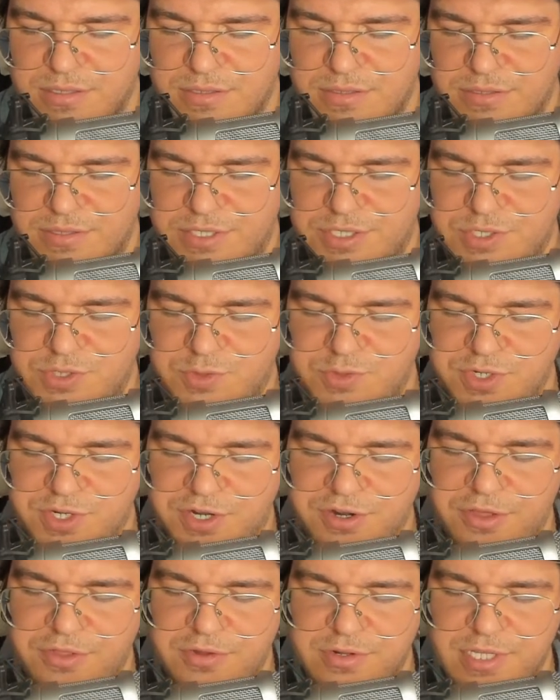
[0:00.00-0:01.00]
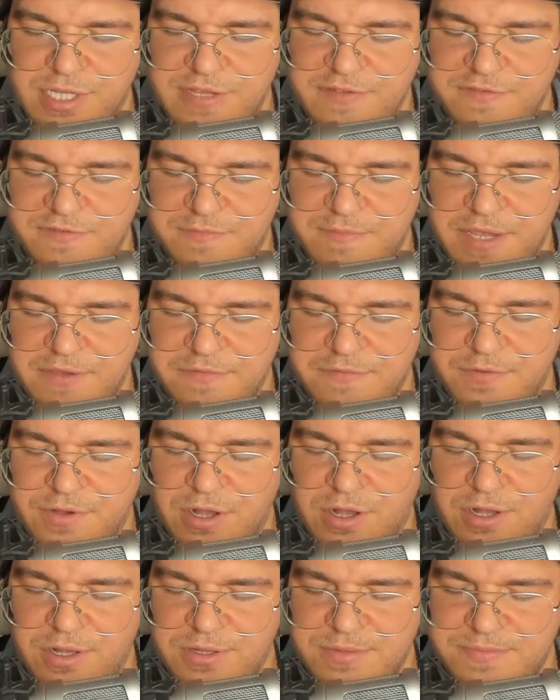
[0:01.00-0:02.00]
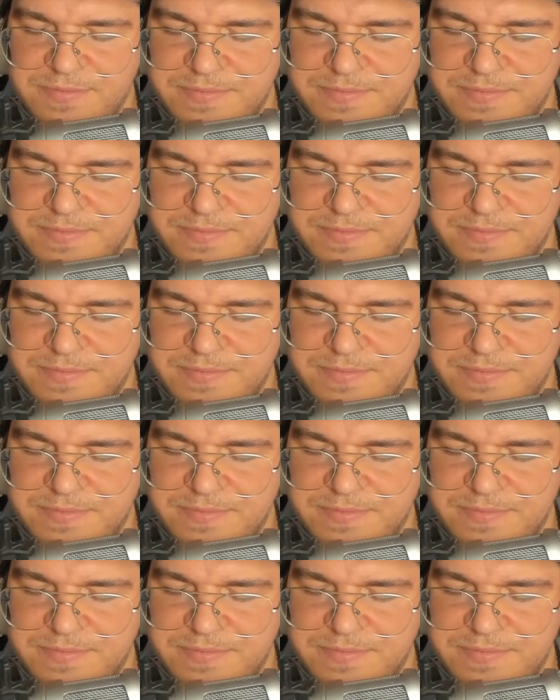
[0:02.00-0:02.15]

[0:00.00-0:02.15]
Soon another leaf may fall,